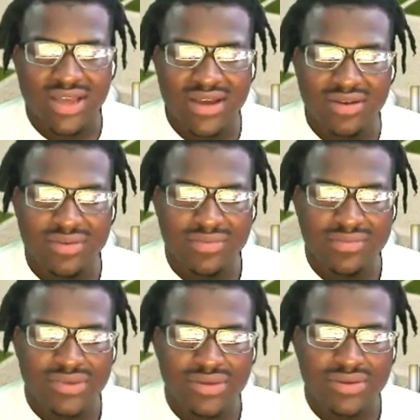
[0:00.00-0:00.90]
Damn.
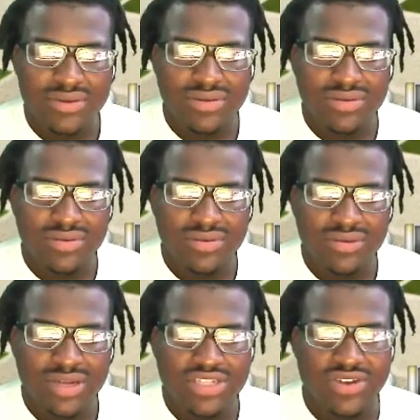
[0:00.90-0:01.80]

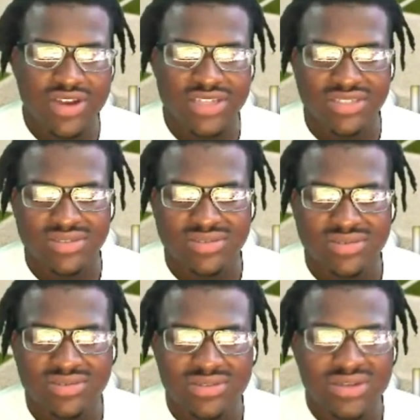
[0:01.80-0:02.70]
That's crazy.
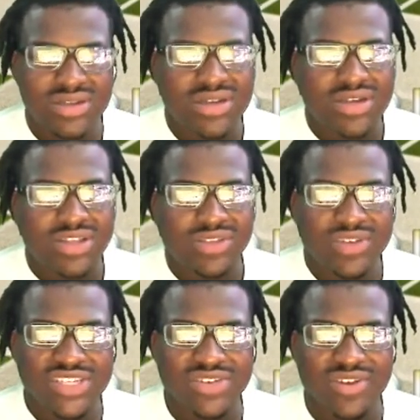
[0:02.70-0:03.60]

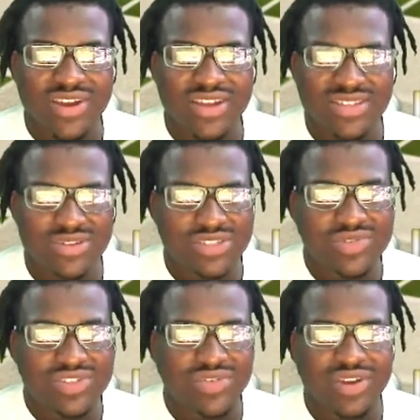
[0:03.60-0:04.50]
Three screens, no,
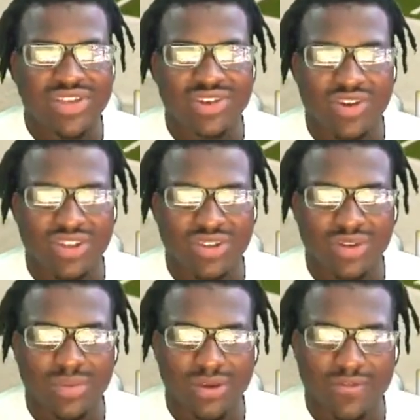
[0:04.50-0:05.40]
two screens already
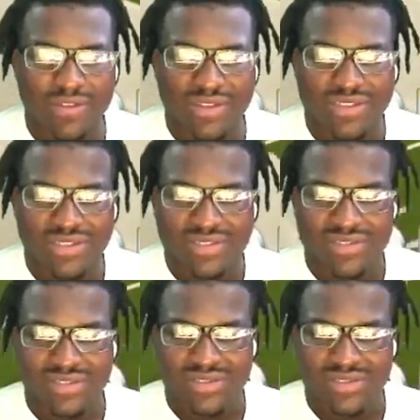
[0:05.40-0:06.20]
thrown in my face.